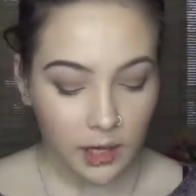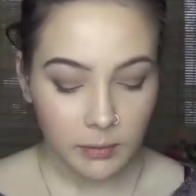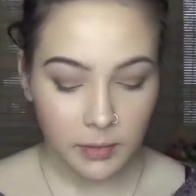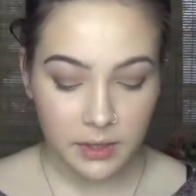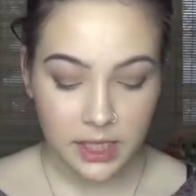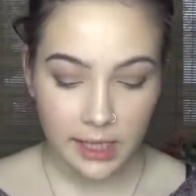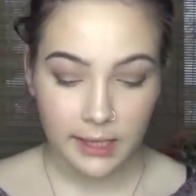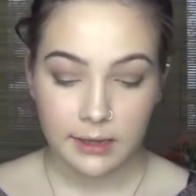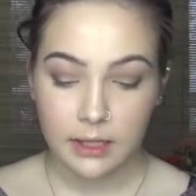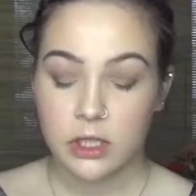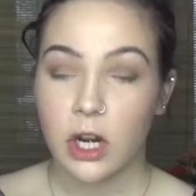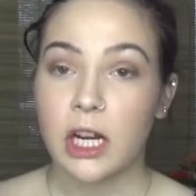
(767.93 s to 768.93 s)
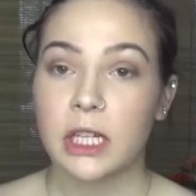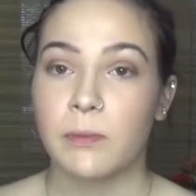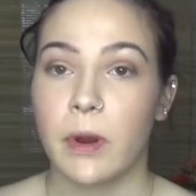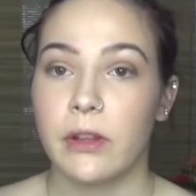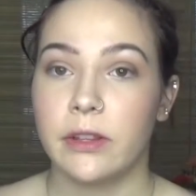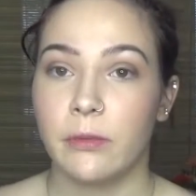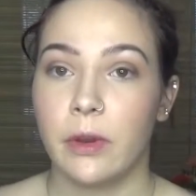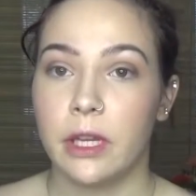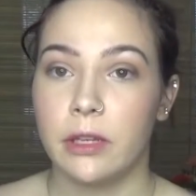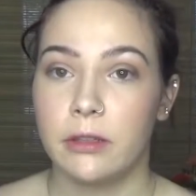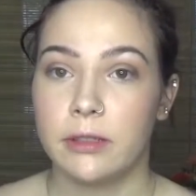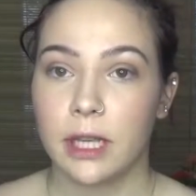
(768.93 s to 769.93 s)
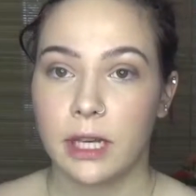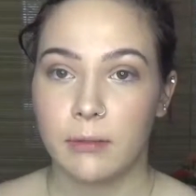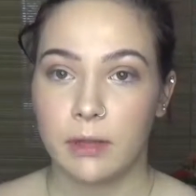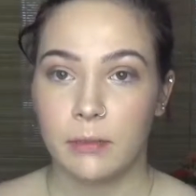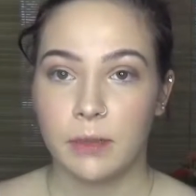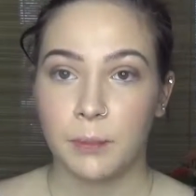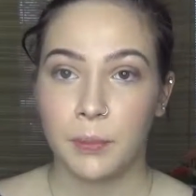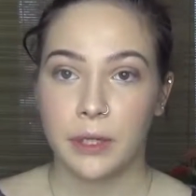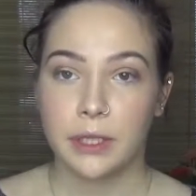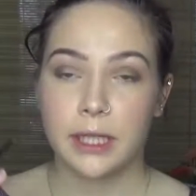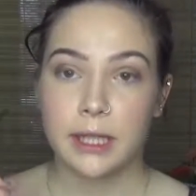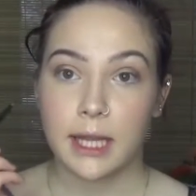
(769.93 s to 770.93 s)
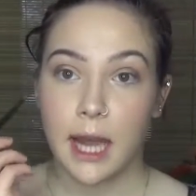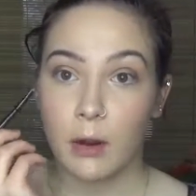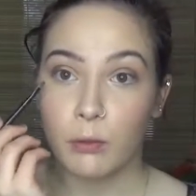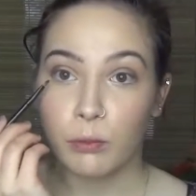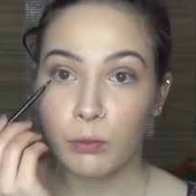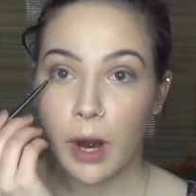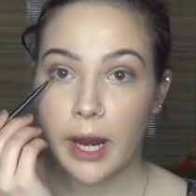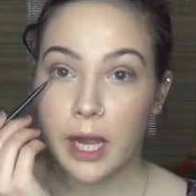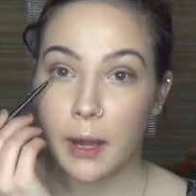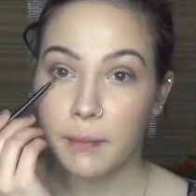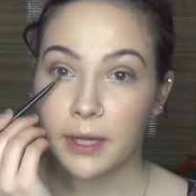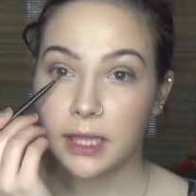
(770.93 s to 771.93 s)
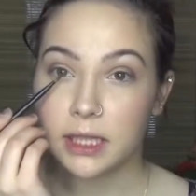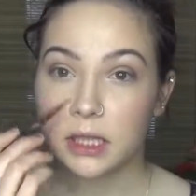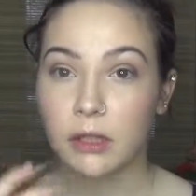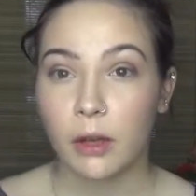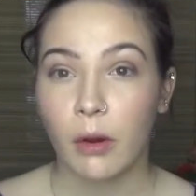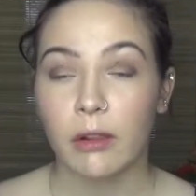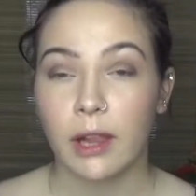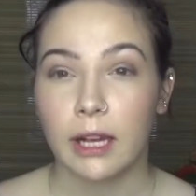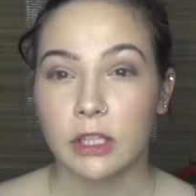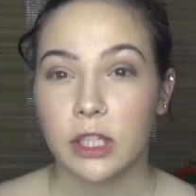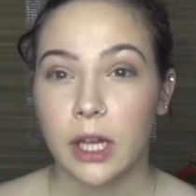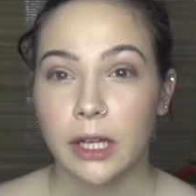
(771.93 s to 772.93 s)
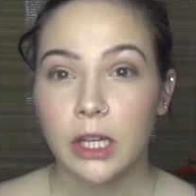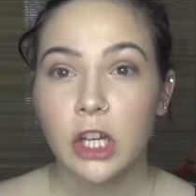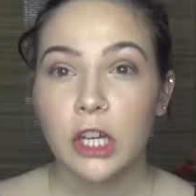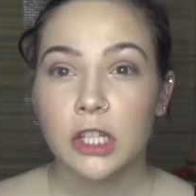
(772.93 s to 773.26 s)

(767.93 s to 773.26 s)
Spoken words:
I'm going to be taking the darkest brown that we used, and I'm going to be putting that right up against the lower lash line